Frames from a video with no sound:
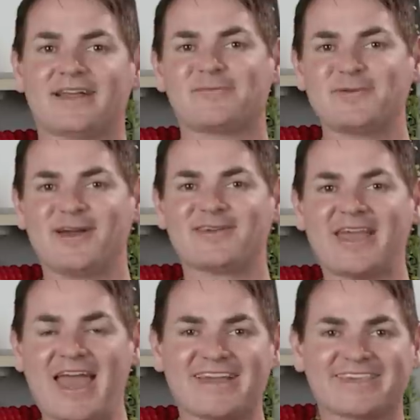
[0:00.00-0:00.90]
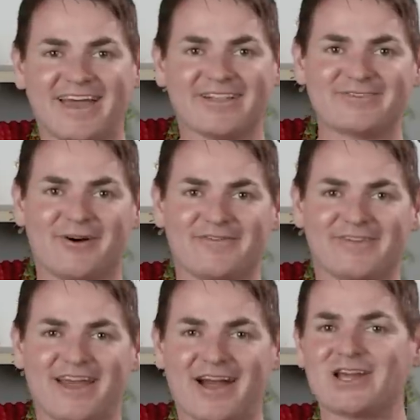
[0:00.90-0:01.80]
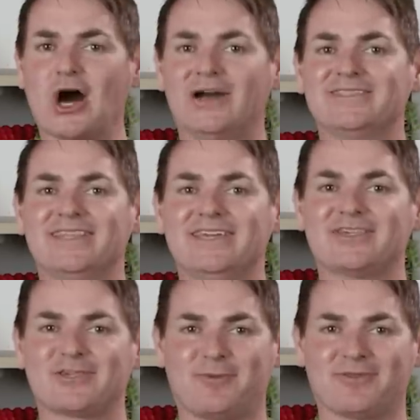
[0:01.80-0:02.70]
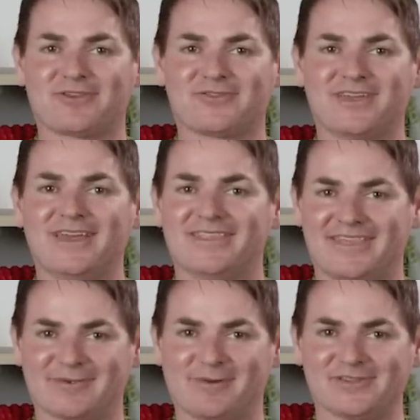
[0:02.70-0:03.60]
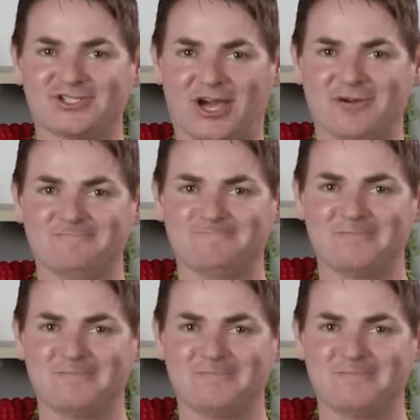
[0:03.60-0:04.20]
That's because Exhale Coffee are kindly sponsoring this month's show.